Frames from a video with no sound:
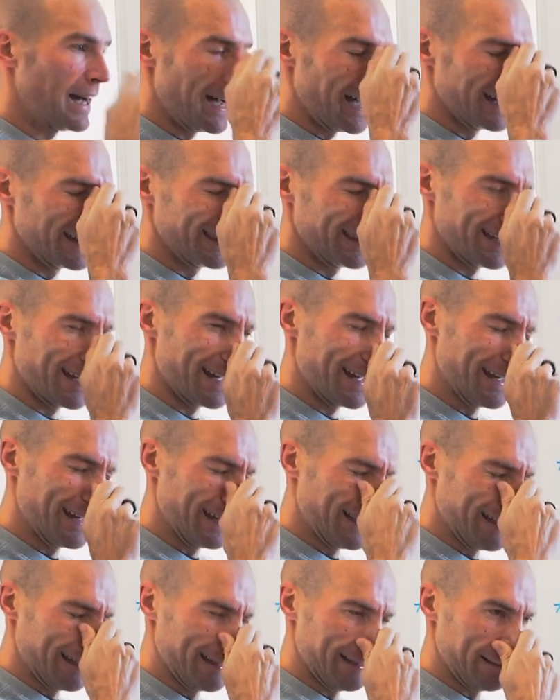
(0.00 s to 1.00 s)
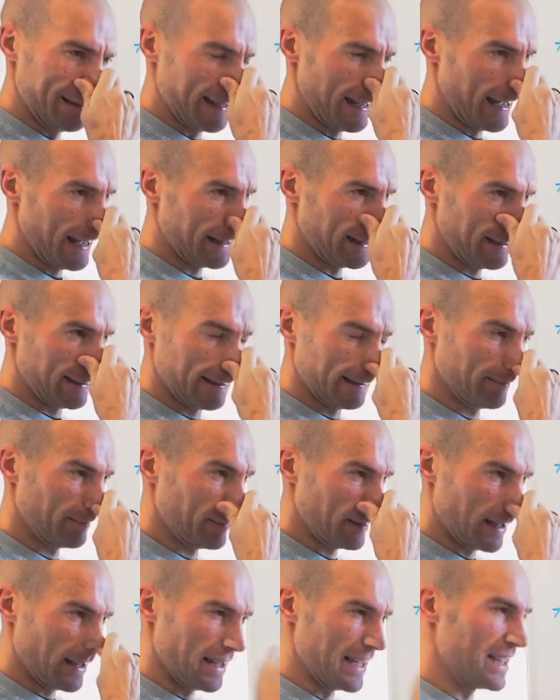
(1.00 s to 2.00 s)
and they get
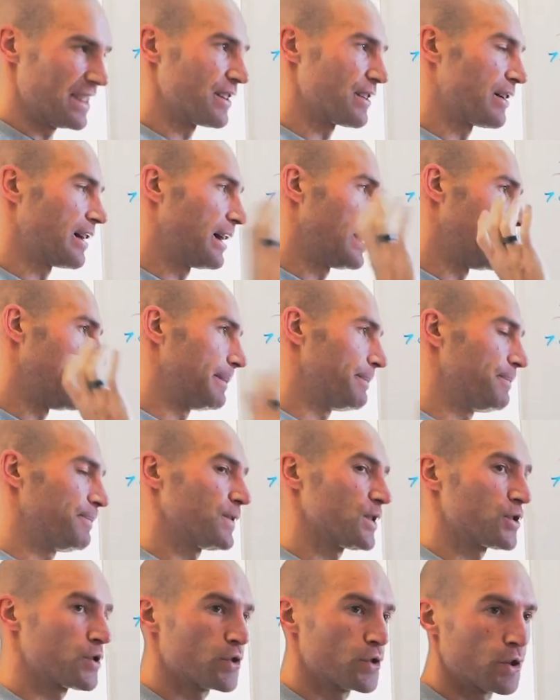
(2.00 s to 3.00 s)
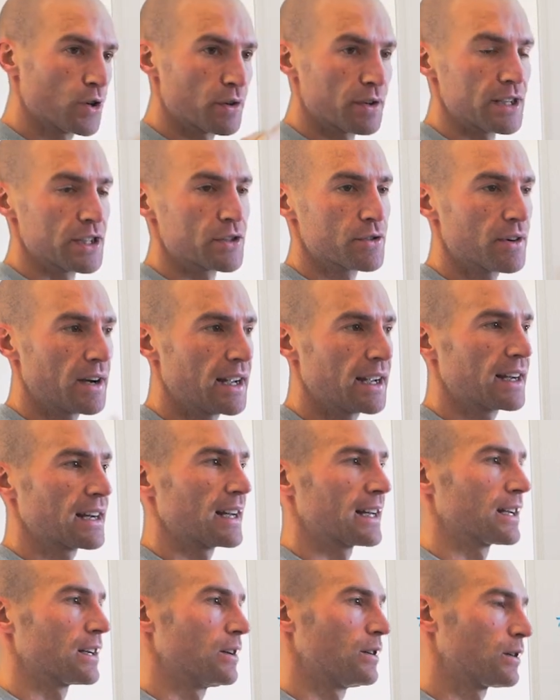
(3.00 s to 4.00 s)
either a sugary drink
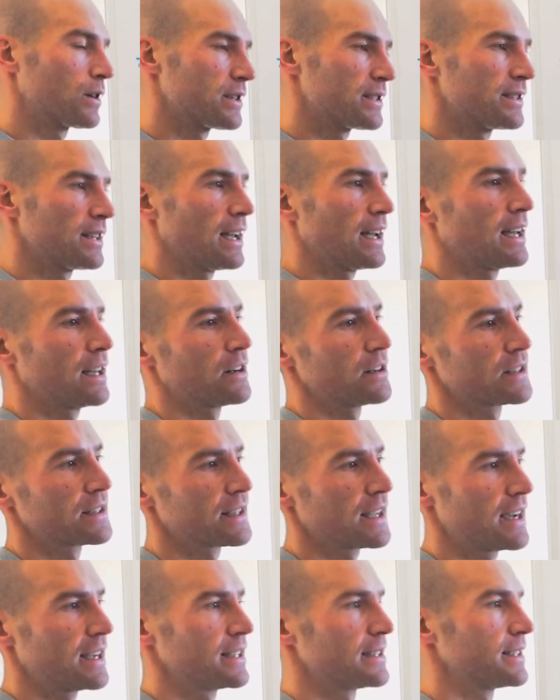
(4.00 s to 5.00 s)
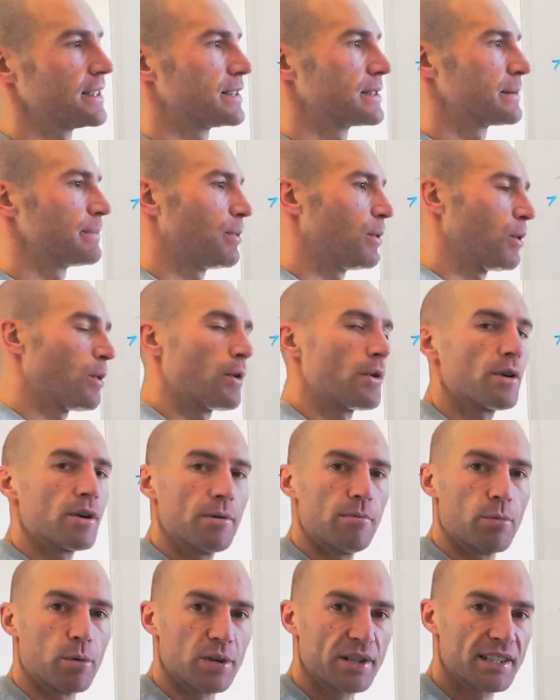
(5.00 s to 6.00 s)
like Lucozade or Science and Sport
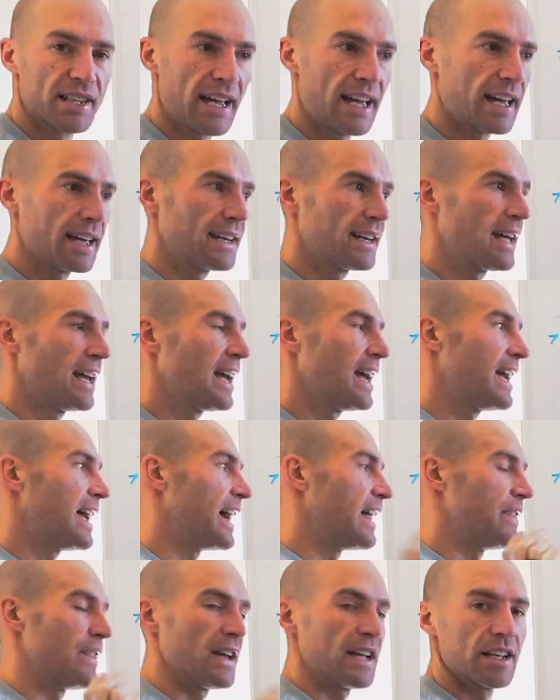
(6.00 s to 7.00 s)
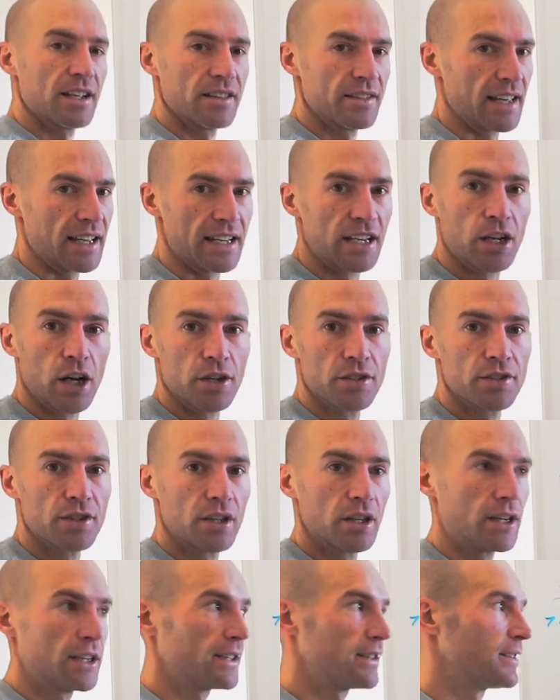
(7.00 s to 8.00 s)
or Morten, and they
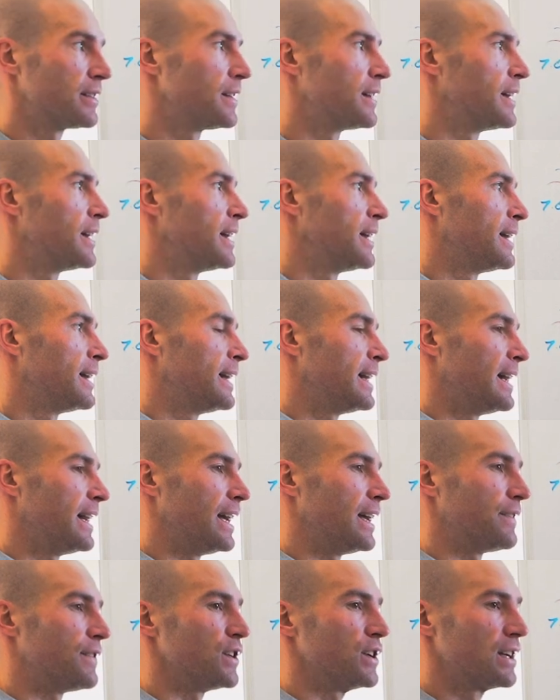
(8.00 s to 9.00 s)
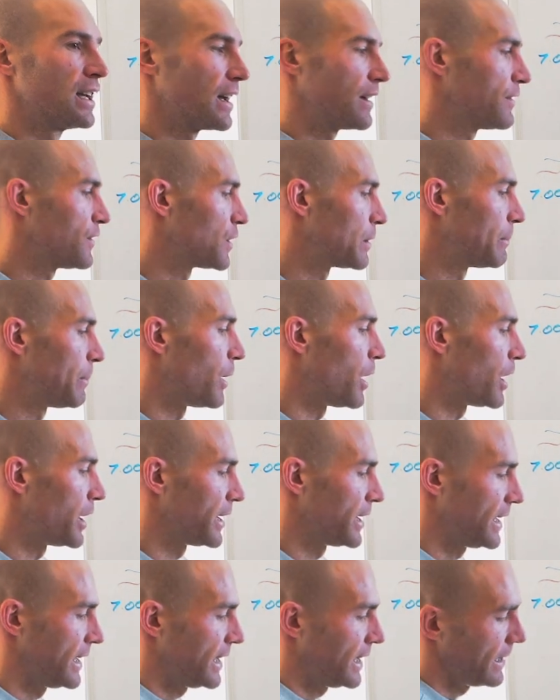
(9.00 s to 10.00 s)
guzzle it. If you give your
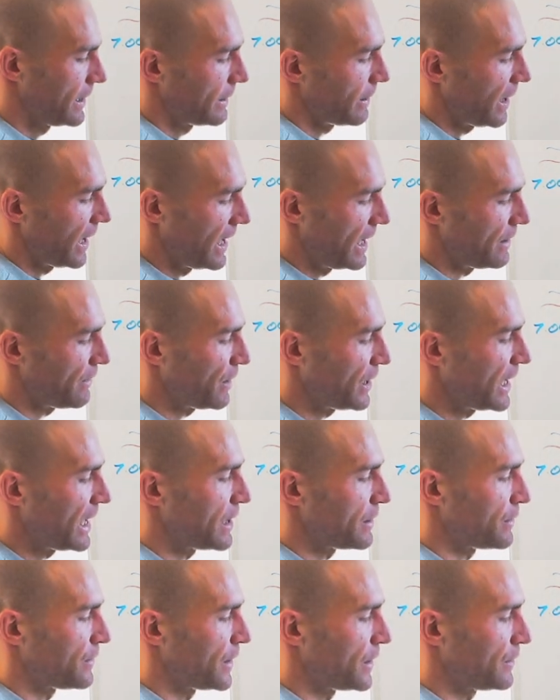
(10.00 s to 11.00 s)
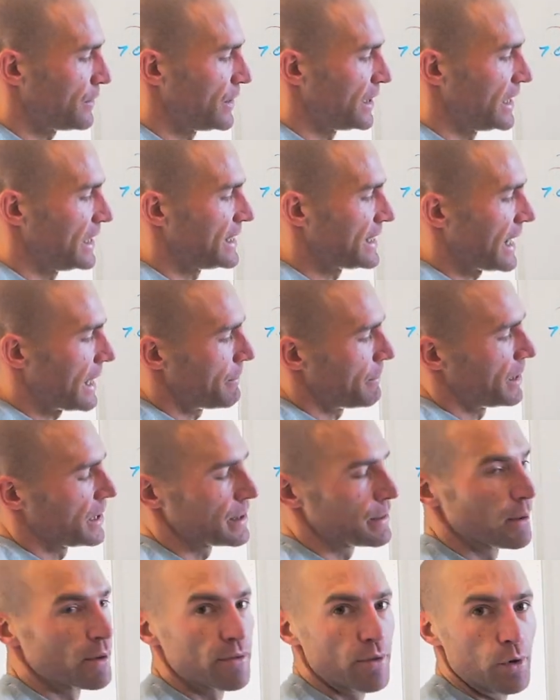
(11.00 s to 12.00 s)
body, if at 8:50, 10
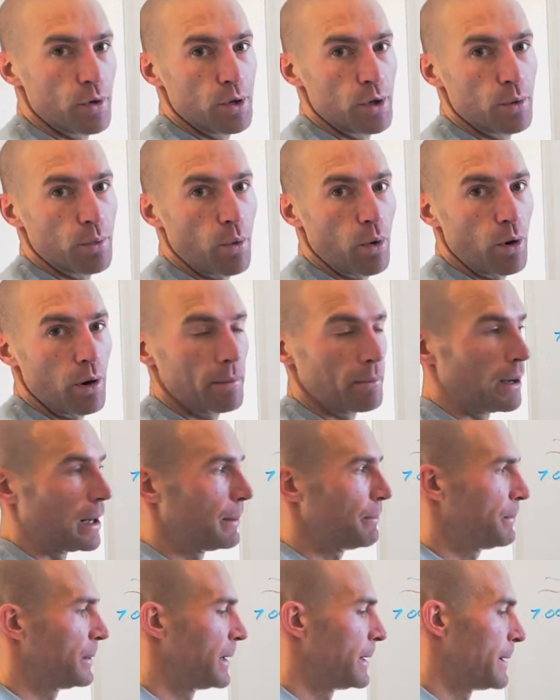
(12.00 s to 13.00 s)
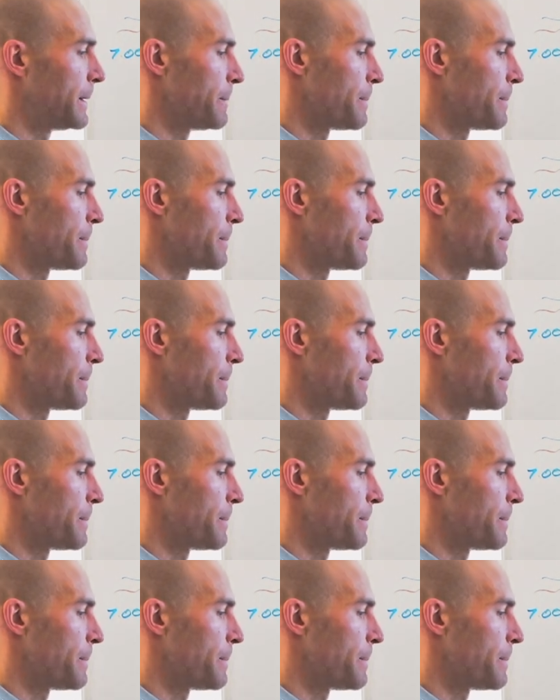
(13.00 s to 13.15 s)
minutes before your warm up,